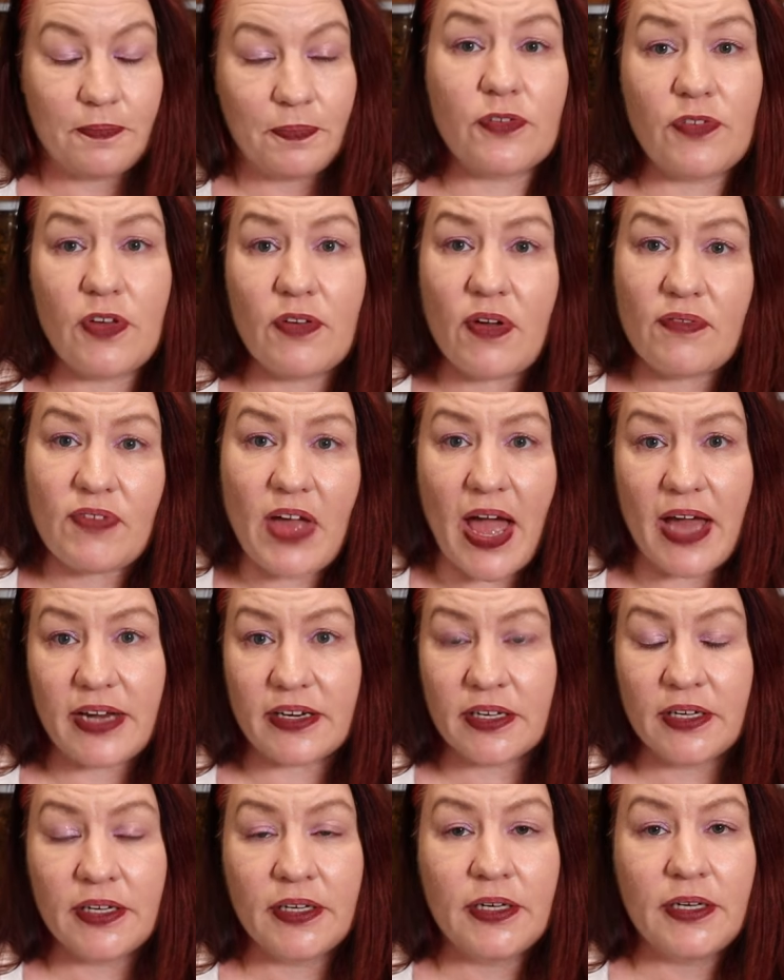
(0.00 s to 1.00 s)
So if you've ever
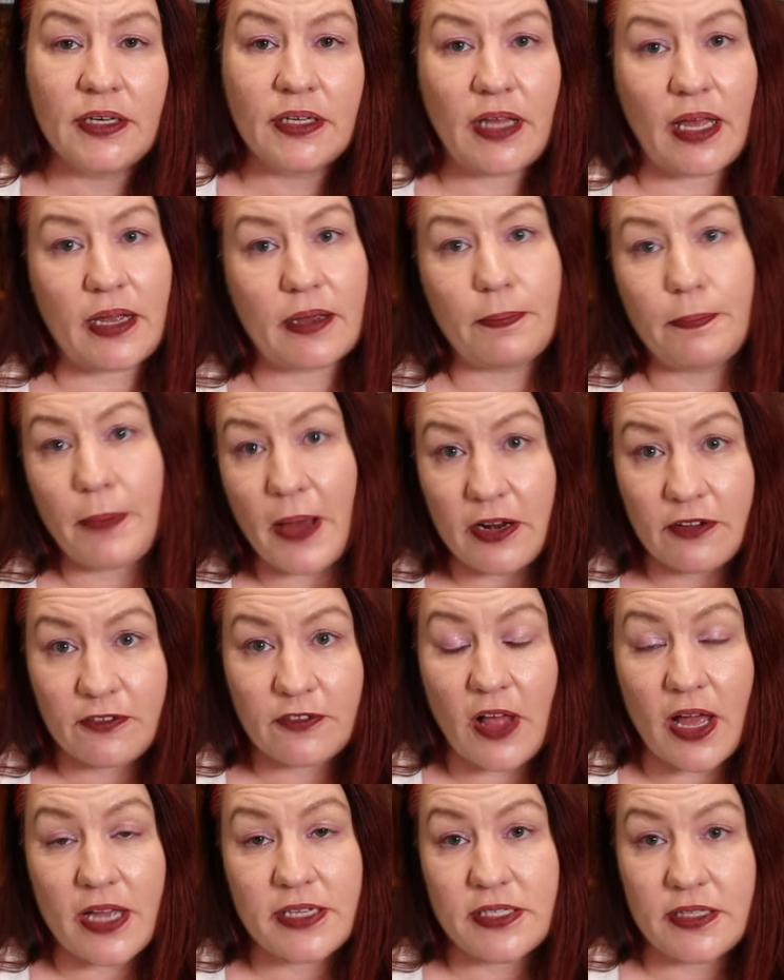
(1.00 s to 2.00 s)
had like
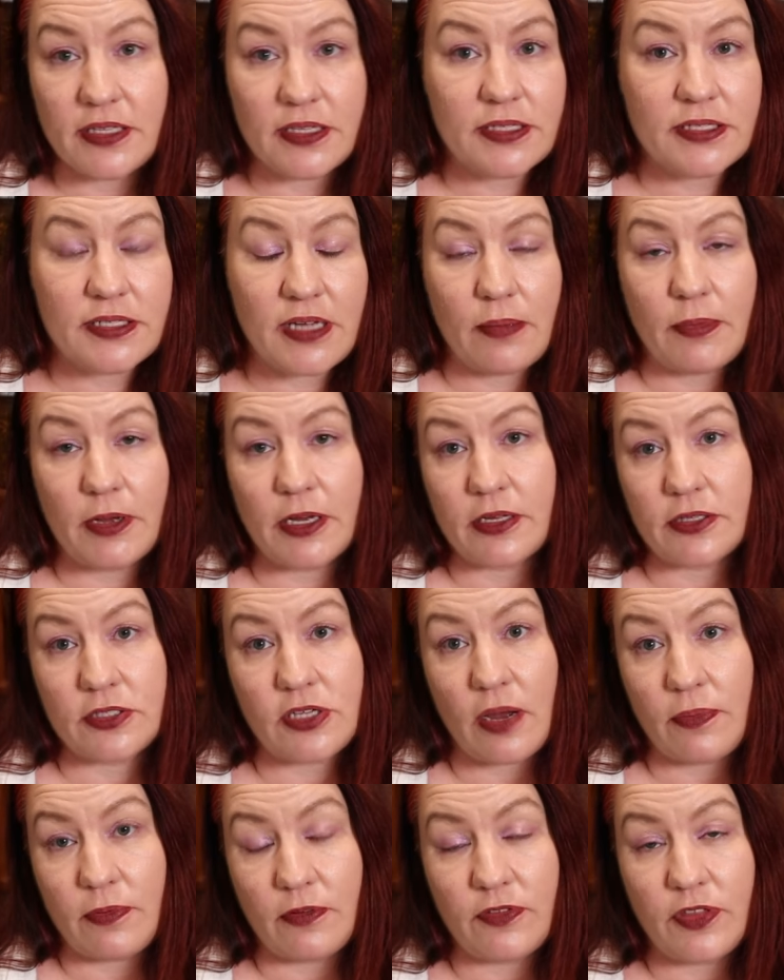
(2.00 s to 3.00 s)
butterflies in the stomach
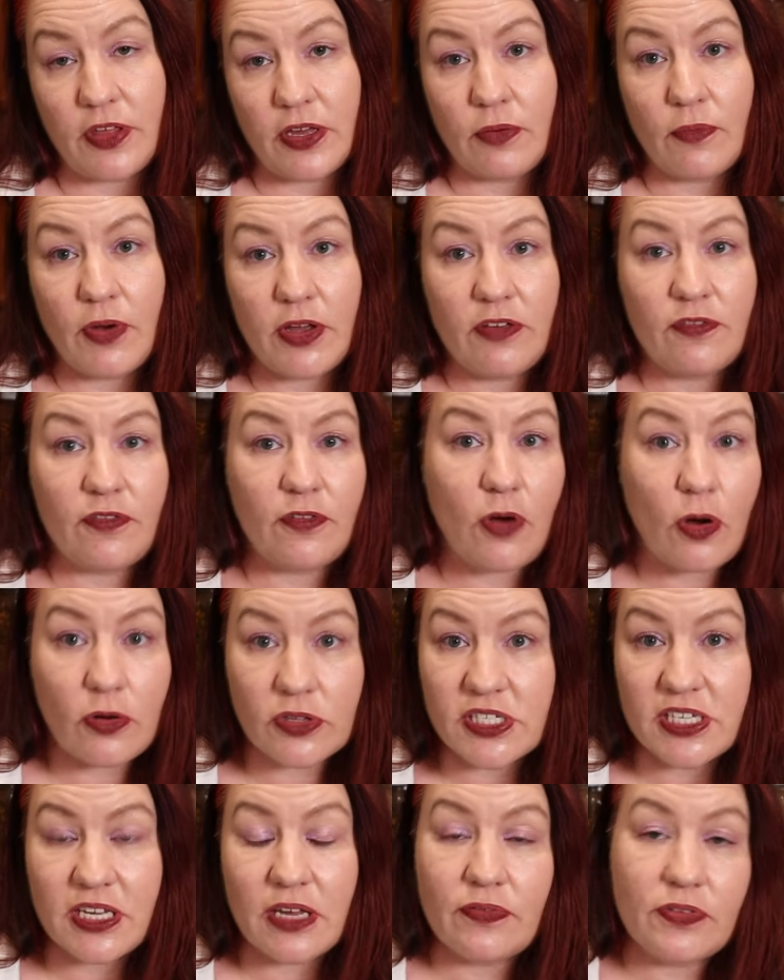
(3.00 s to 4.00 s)
type of thing, where you've
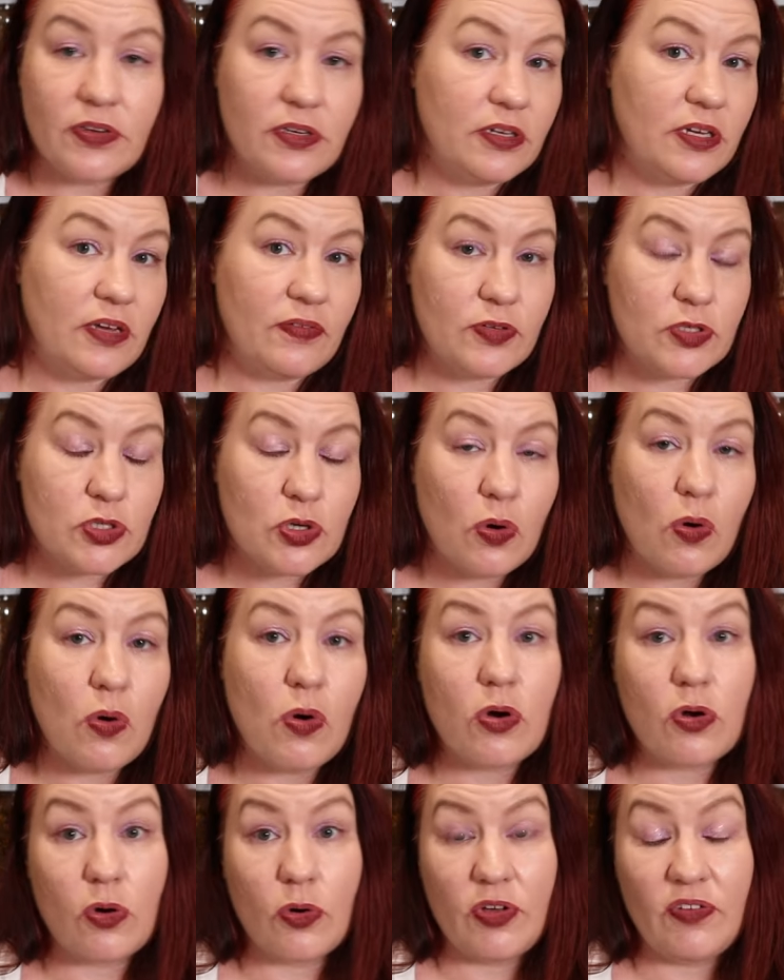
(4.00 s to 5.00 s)
gone to give a
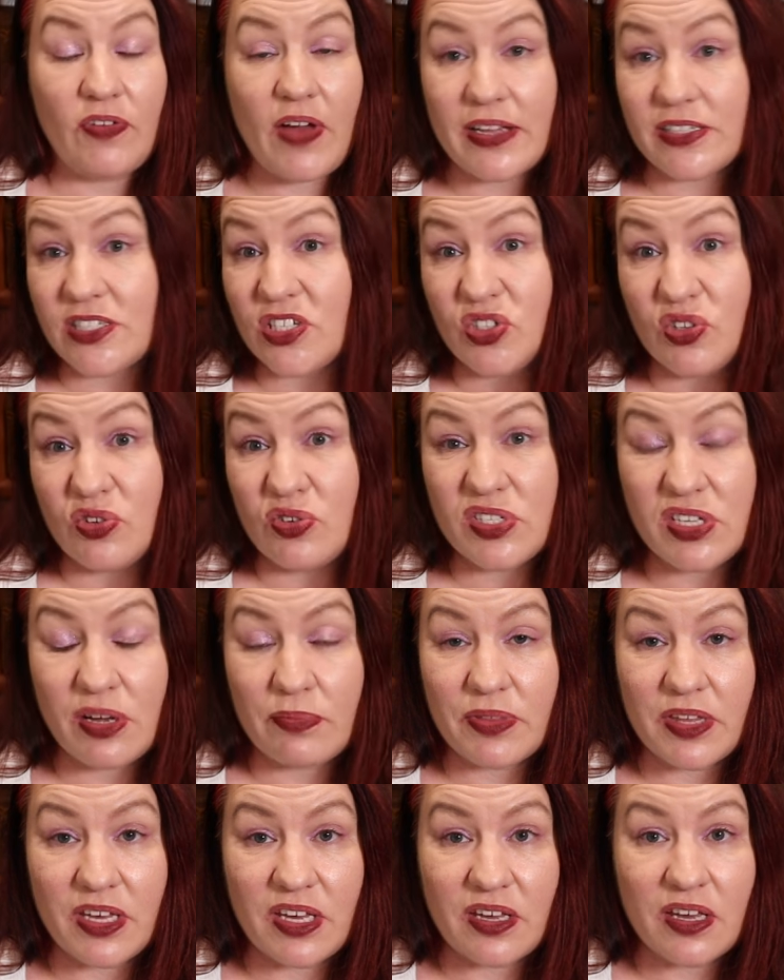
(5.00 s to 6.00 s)
talk or you've had to do
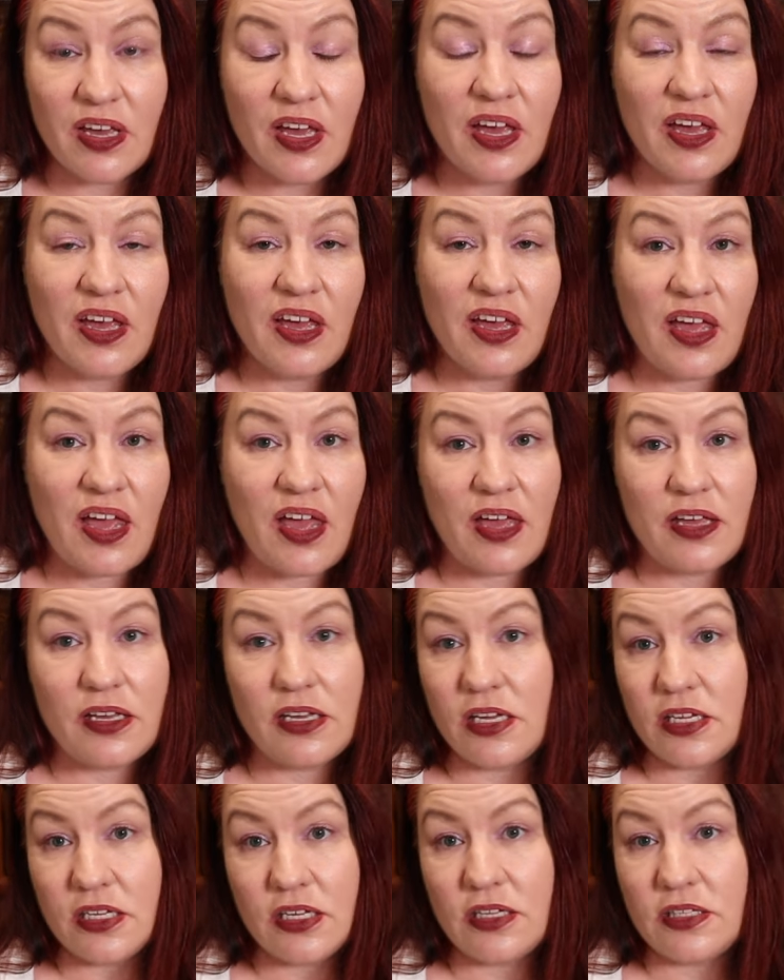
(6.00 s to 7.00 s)
something,
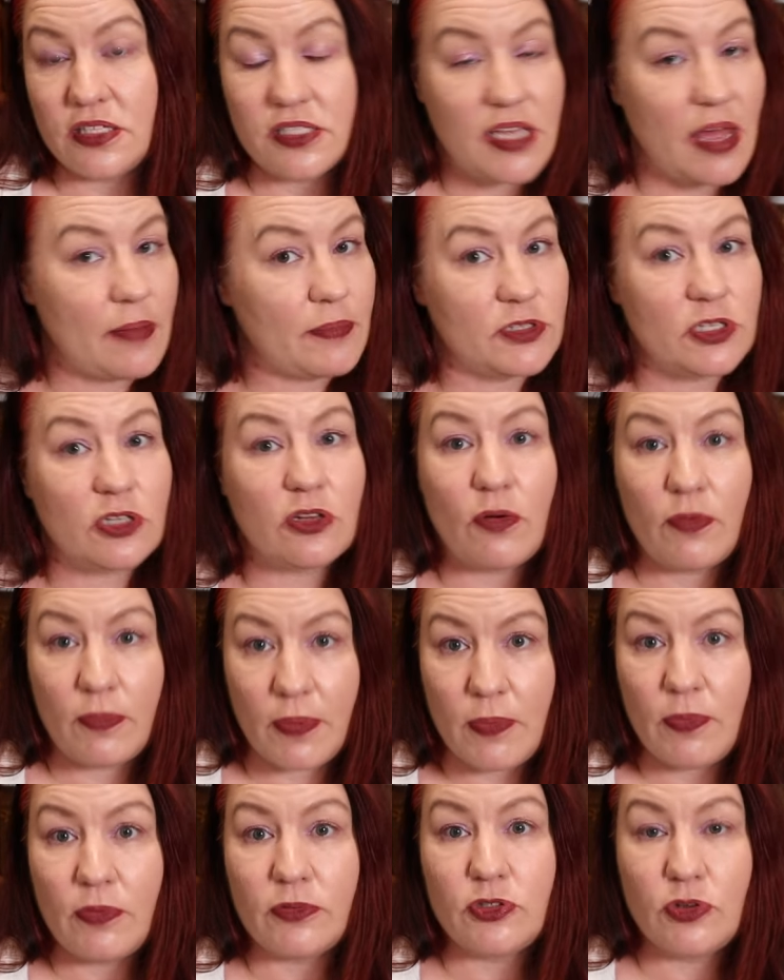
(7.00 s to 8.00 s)
this happens a lot when
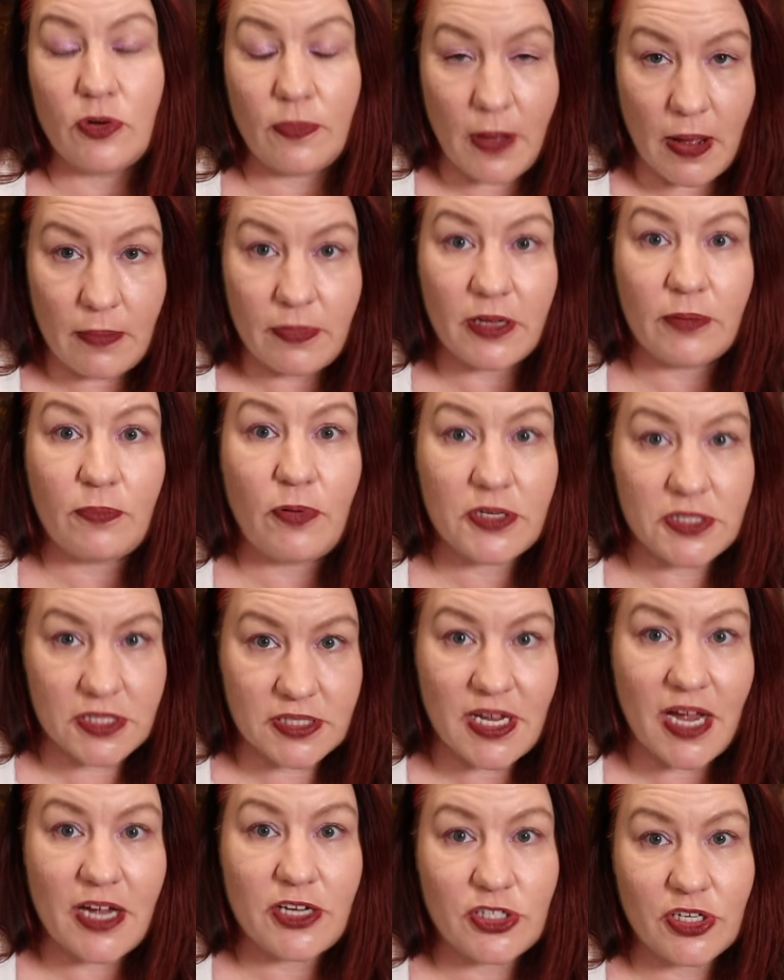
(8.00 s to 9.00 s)
people do a public
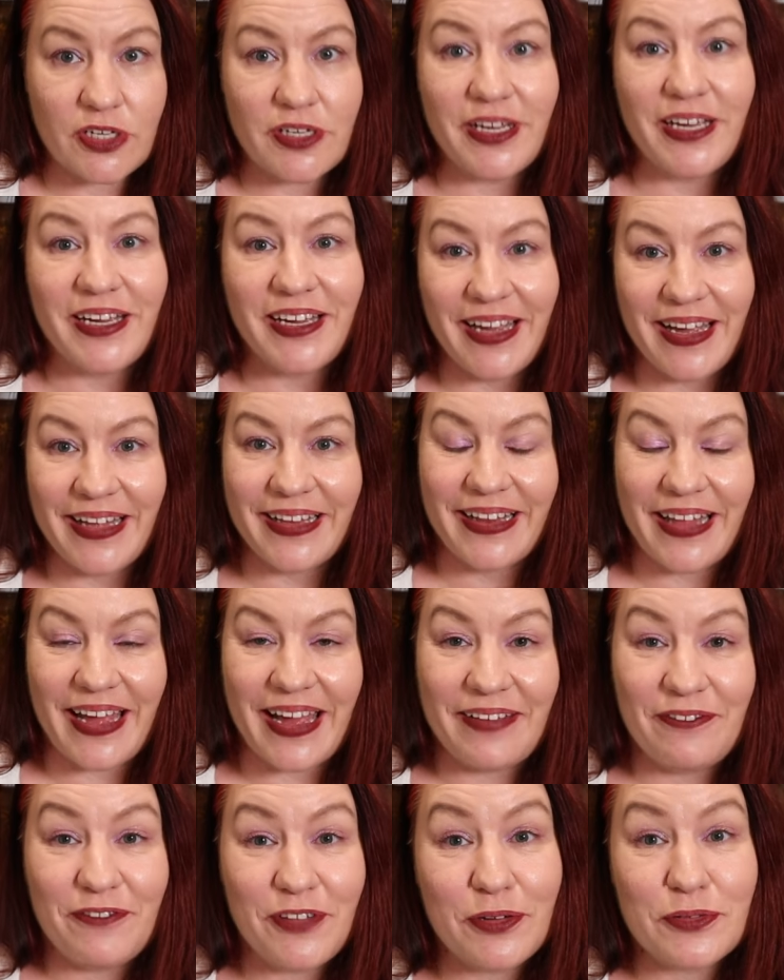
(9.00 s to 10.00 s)
presentation and
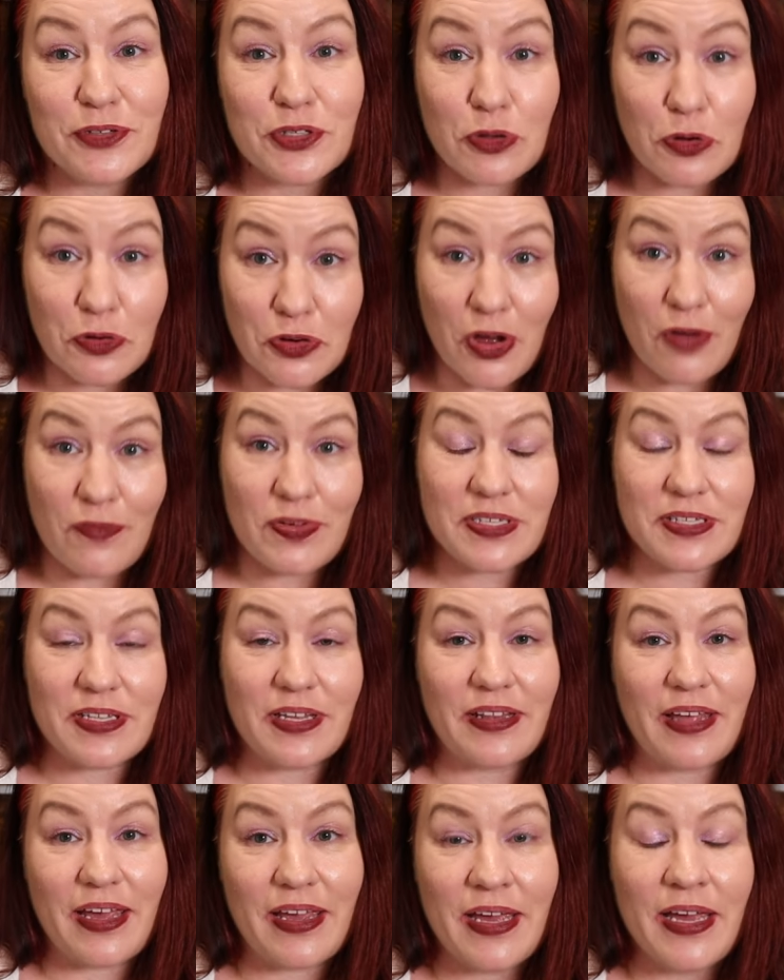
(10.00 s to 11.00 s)
they feel so nervous
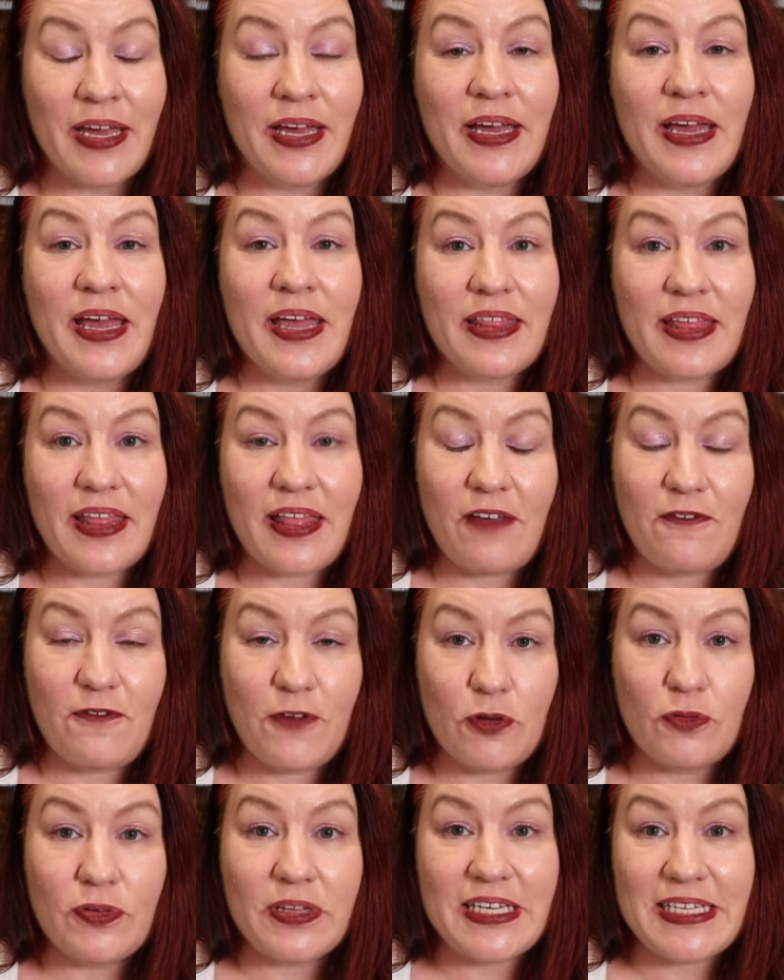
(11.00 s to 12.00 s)
that they
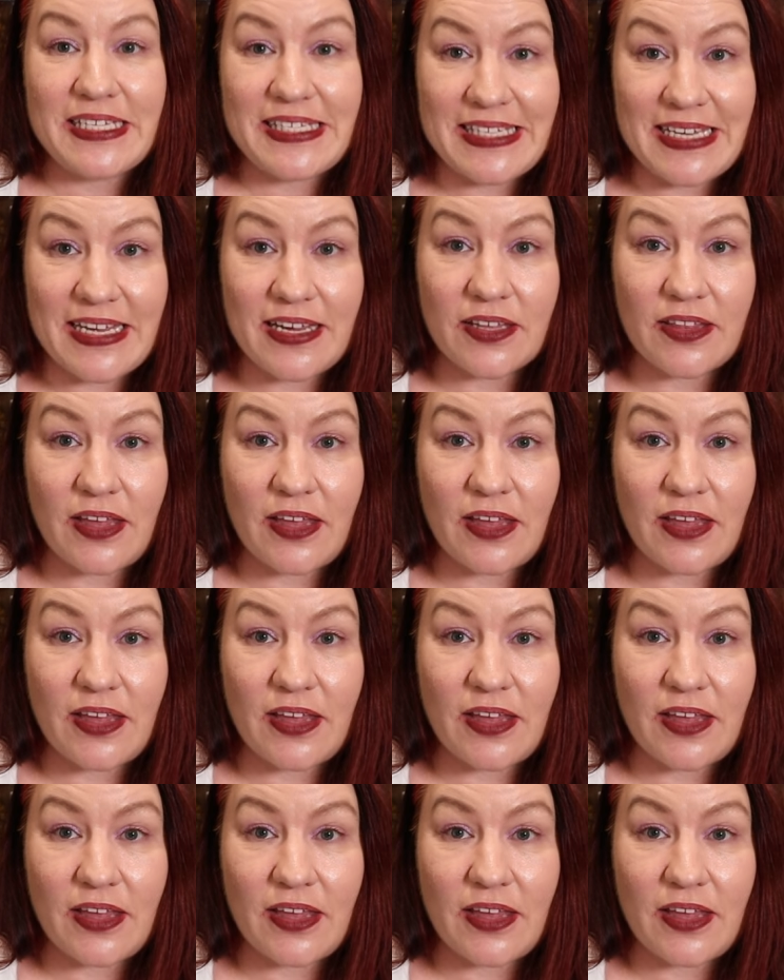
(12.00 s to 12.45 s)
feel really sick.